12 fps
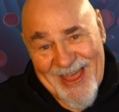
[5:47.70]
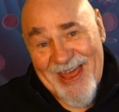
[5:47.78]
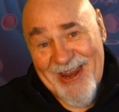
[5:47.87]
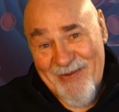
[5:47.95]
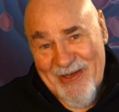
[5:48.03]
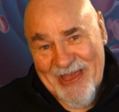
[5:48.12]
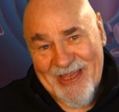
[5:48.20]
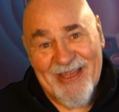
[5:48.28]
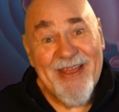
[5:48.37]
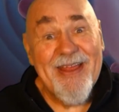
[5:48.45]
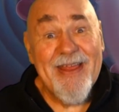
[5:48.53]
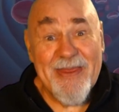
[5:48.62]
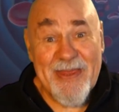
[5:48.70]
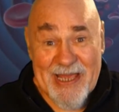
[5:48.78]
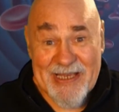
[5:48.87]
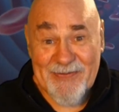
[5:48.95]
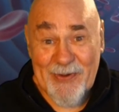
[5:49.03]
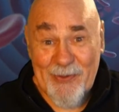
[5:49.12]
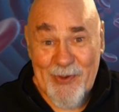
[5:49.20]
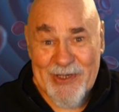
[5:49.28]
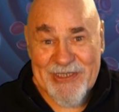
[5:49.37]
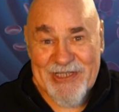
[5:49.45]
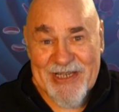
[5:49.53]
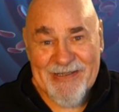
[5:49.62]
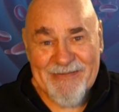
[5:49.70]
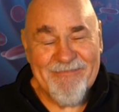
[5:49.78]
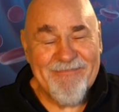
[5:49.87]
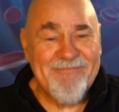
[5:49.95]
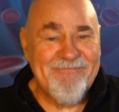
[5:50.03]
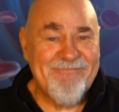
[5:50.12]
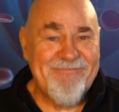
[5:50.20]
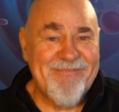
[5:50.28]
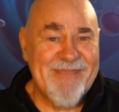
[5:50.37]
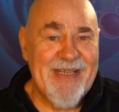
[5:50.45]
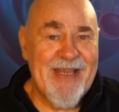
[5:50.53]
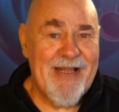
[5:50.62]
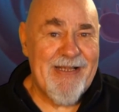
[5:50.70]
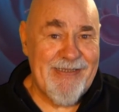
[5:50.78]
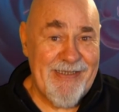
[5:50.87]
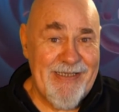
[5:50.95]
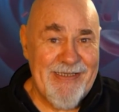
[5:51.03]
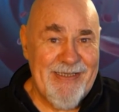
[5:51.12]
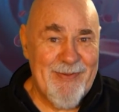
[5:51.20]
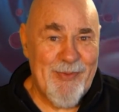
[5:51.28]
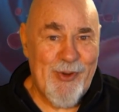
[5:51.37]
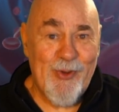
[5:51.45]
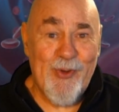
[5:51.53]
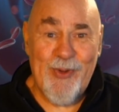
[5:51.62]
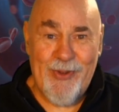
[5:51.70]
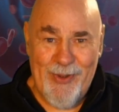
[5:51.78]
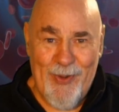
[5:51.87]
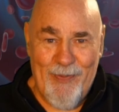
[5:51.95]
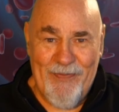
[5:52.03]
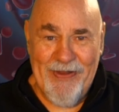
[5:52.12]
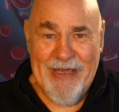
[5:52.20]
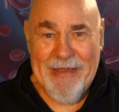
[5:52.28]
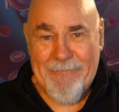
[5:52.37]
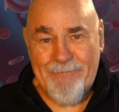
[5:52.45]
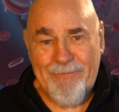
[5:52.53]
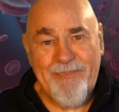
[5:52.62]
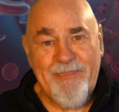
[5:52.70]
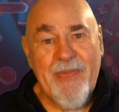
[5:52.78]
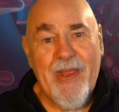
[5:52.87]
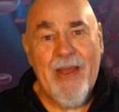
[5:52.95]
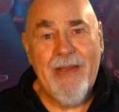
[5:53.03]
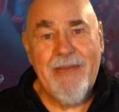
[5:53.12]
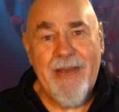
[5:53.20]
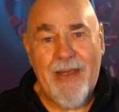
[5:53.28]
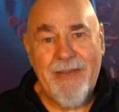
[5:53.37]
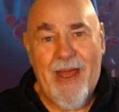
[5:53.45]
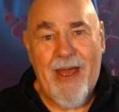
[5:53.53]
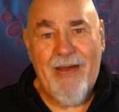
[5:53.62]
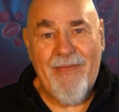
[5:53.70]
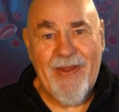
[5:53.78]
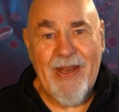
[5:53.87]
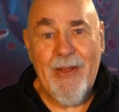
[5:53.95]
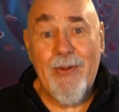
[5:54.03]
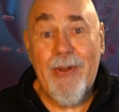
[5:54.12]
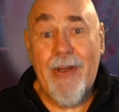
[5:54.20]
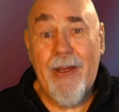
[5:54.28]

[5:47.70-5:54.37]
Anyway, thanks for watching. I'll see you tomorrow, hopefully. Ta-ta for now.